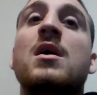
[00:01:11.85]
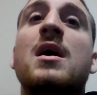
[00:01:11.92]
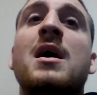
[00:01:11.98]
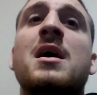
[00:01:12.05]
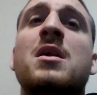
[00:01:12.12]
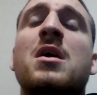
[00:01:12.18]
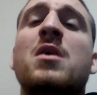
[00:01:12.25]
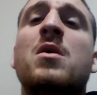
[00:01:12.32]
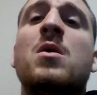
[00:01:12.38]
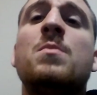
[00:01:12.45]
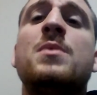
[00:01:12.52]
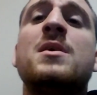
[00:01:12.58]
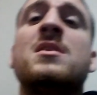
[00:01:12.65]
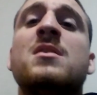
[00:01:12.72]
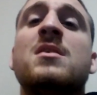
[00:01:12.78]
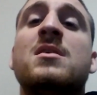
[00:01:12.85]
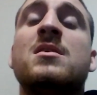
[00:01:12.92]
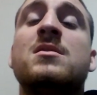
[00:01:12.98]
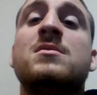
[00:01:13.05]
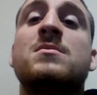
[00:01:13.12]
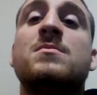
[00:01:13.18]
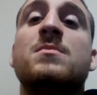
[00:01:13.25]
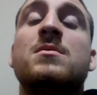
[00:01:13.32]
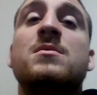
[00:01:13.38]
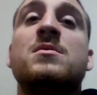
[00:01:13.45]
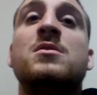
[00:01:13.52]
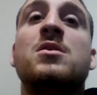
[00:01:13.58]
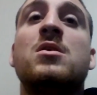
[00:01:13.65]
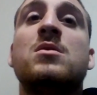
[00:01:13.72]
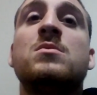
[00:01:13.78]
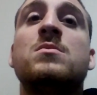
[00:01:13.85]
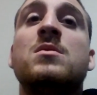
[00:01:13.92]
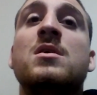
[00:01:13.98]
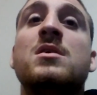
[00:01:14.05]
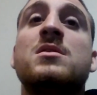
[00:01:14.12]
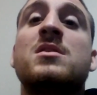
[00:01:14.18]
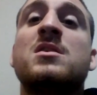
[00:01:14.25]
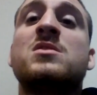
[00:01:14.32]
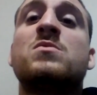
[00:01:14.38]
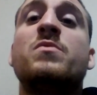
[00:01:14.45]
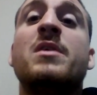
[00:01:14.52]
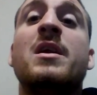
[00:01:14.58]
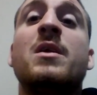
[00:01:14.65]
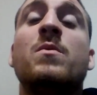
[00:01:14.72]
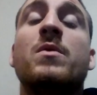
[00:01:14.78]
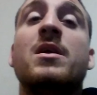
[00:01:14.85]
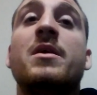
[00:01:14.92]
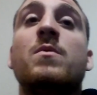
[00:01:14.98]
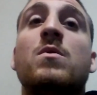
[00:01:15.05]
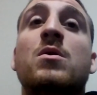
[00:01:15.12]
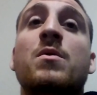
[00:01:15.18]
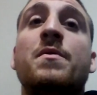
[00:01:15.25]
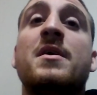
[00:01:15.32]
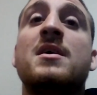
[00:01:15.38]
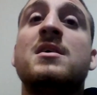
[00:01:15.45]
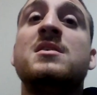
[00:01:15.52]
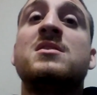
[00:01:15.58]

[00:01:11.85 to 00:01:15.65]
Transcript: and I hope he does really, really well there.